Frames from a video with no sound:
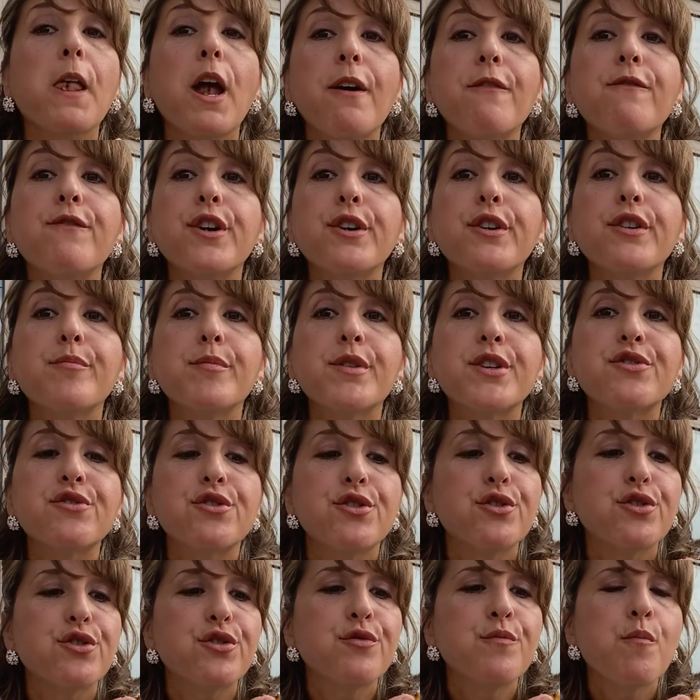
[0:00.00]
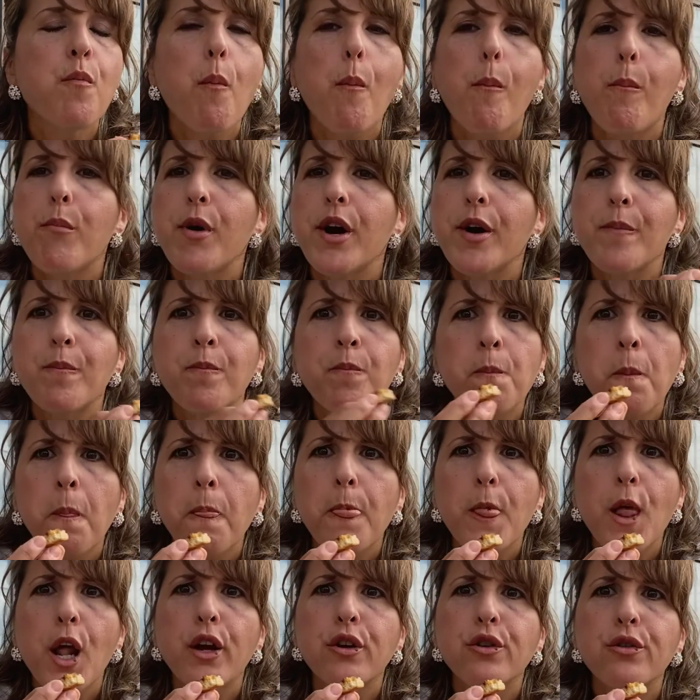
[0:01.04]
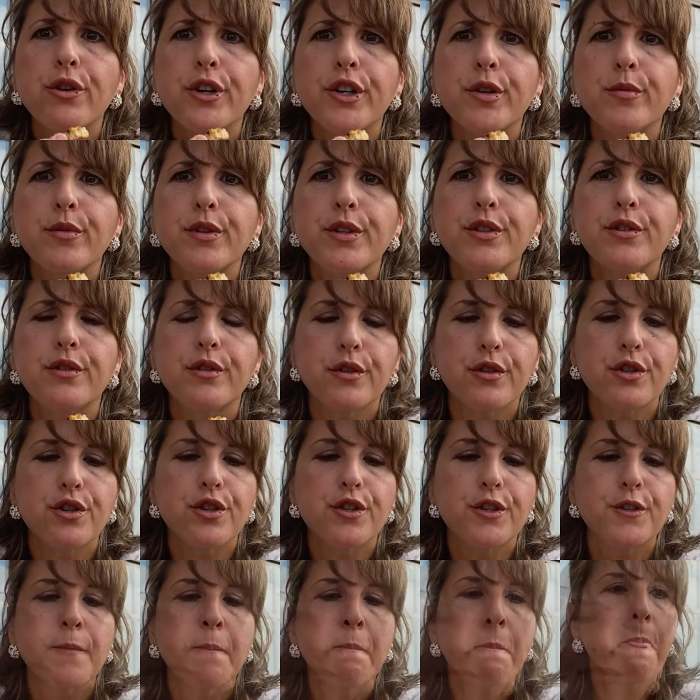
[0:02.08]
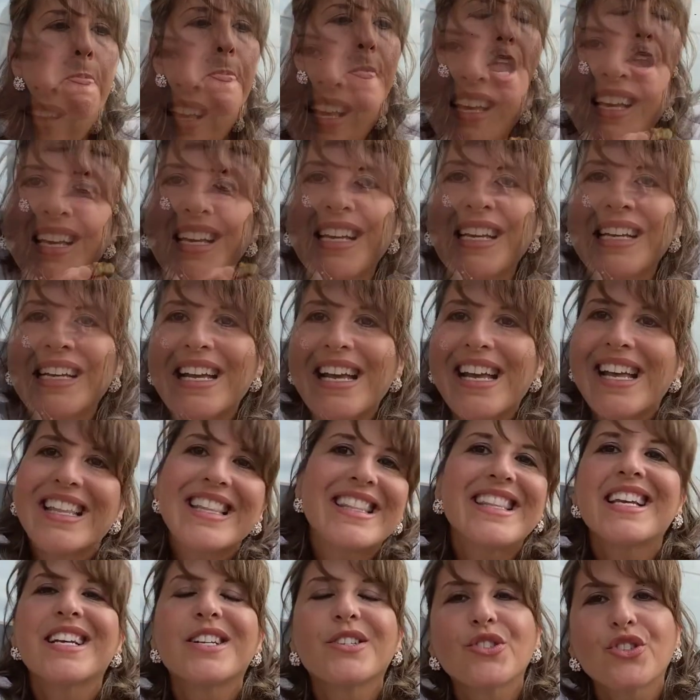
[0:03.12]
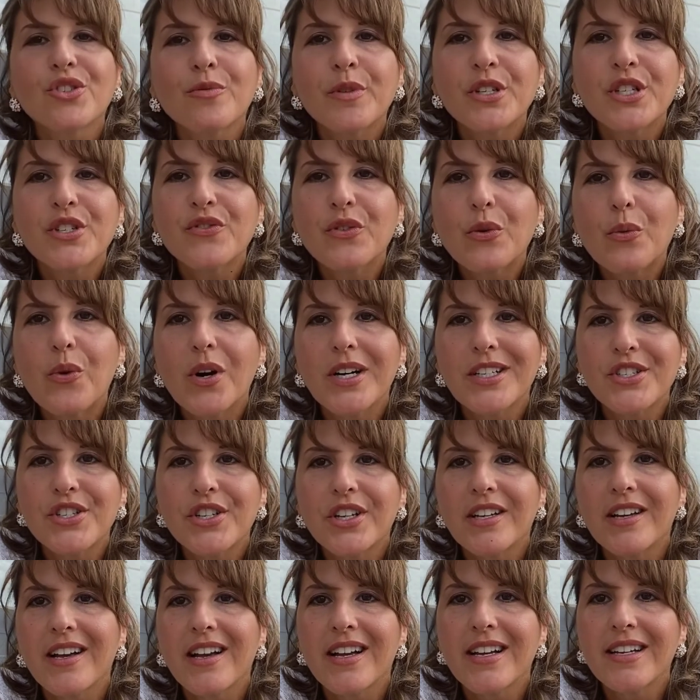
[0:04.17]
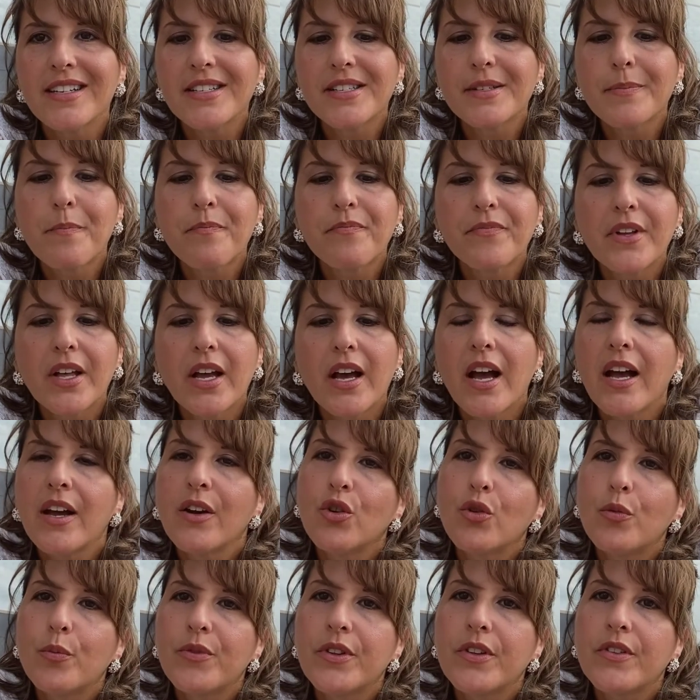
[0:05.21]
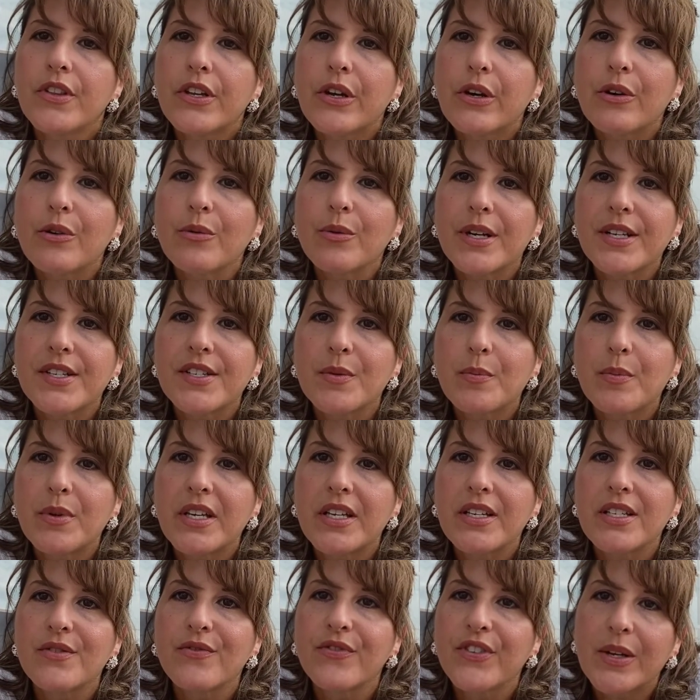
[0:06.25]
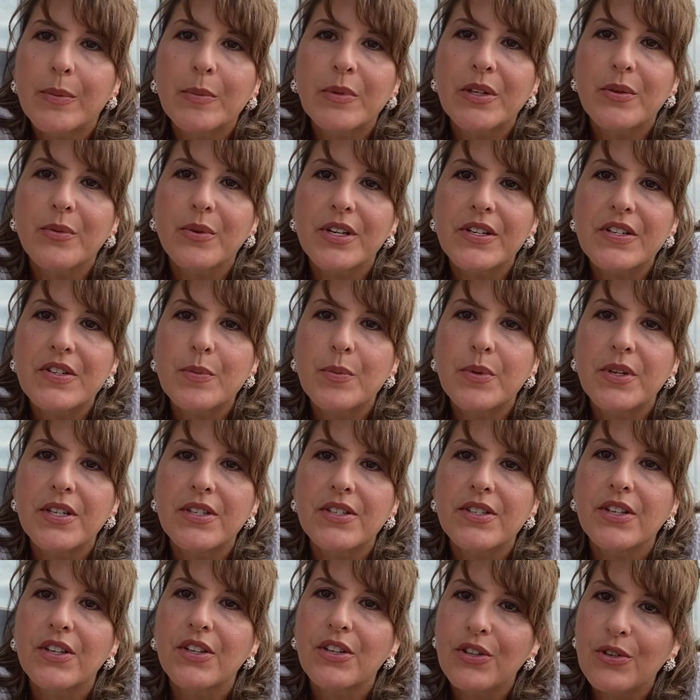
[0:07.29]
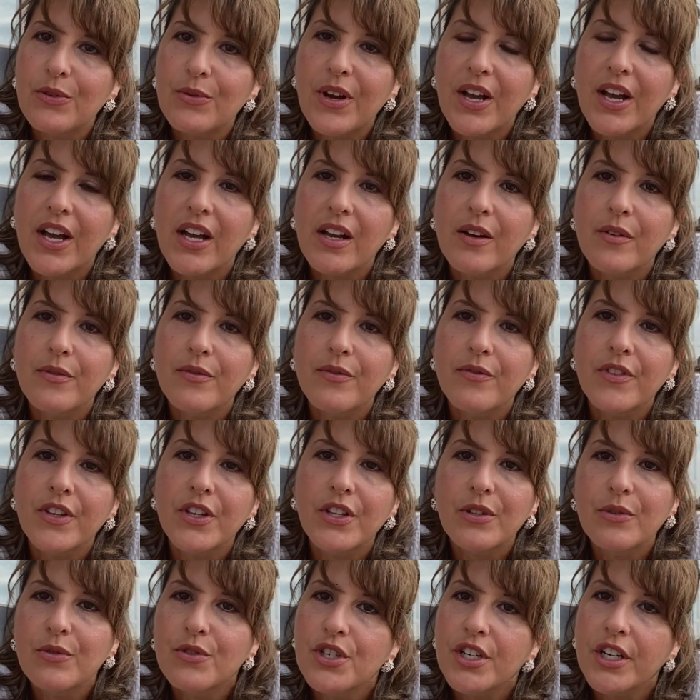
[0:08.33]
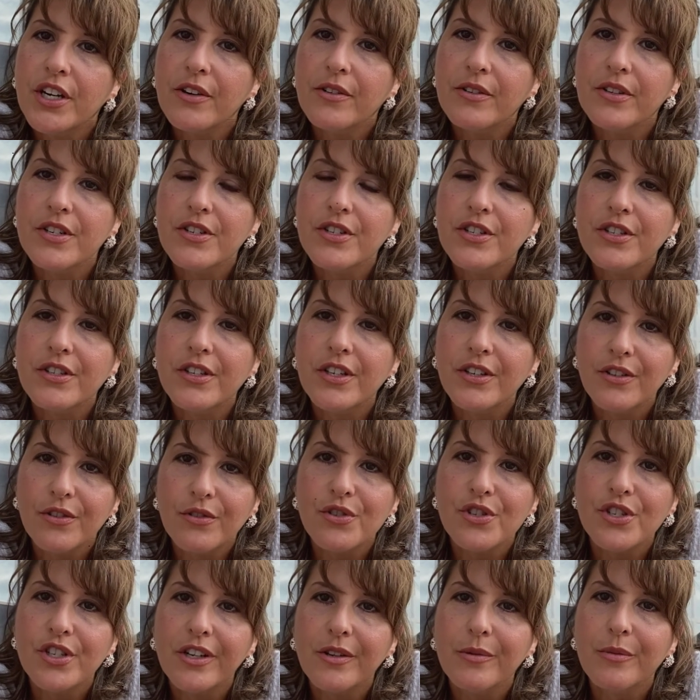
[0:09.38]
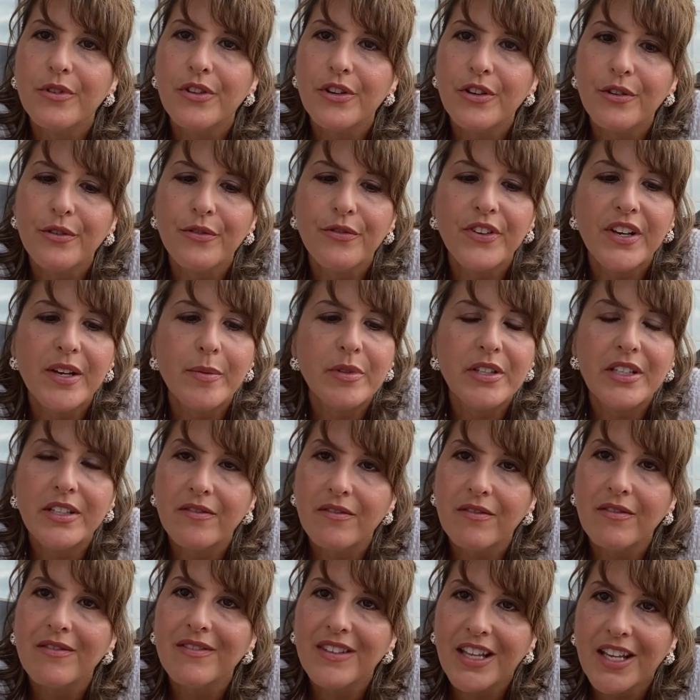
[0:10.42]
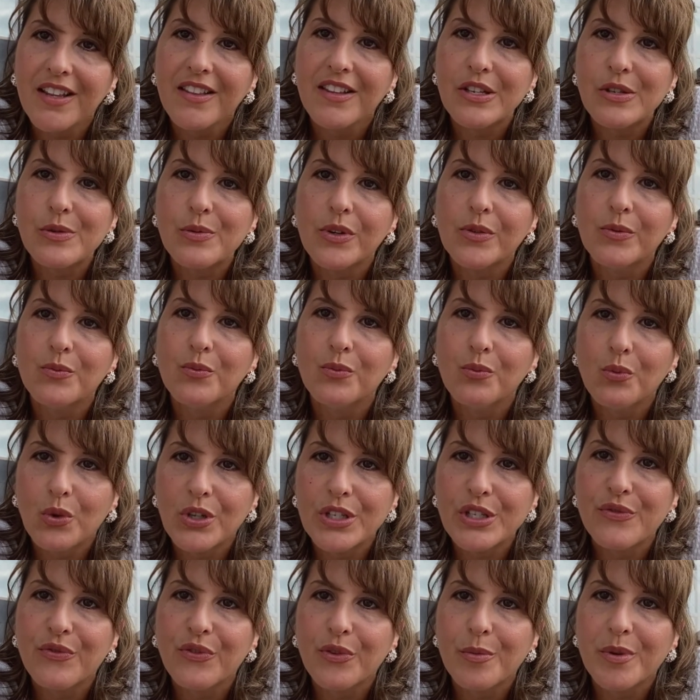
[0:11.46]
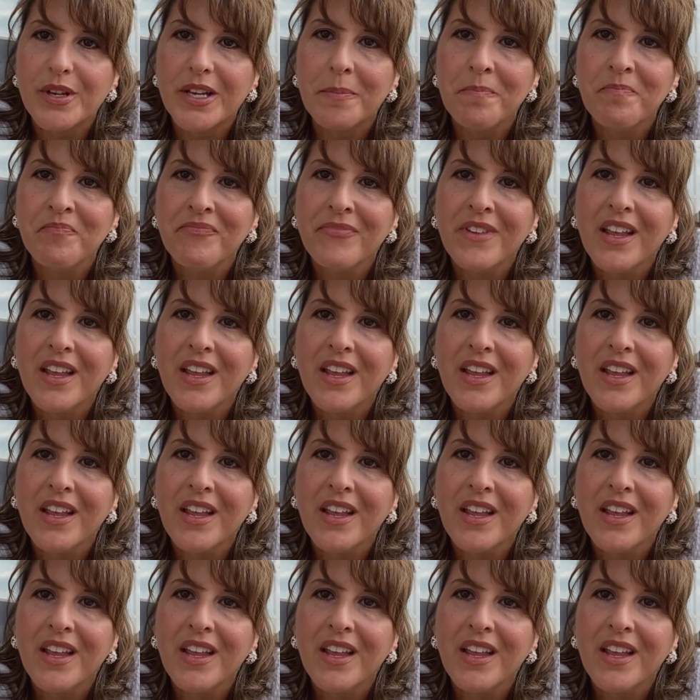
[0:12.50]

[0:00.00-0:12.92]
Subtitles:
Very messy too, but incredibly delicious. Thanks so much for watching, guys. I hope that there are recipes, family recipes that you have, that you cherish, that you'll share with your family like this one was for me.